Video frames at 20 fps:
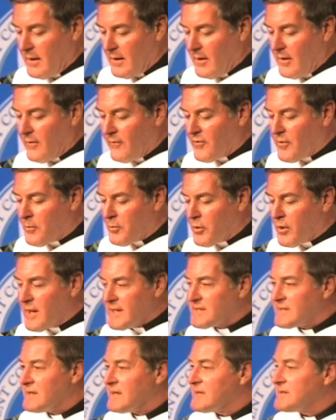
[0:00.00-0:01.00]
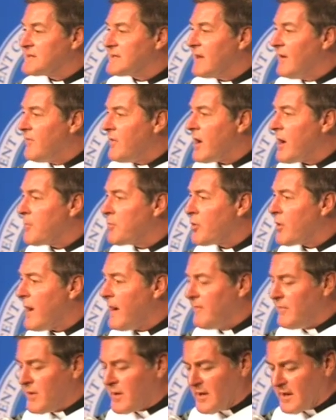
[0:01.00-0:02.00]
of the presence of our
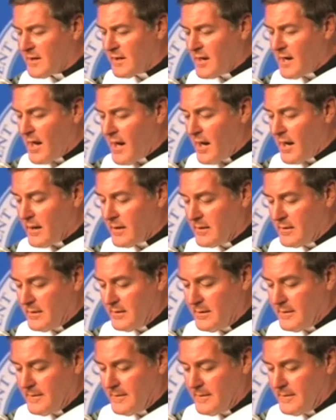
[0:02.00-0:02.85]
provident God.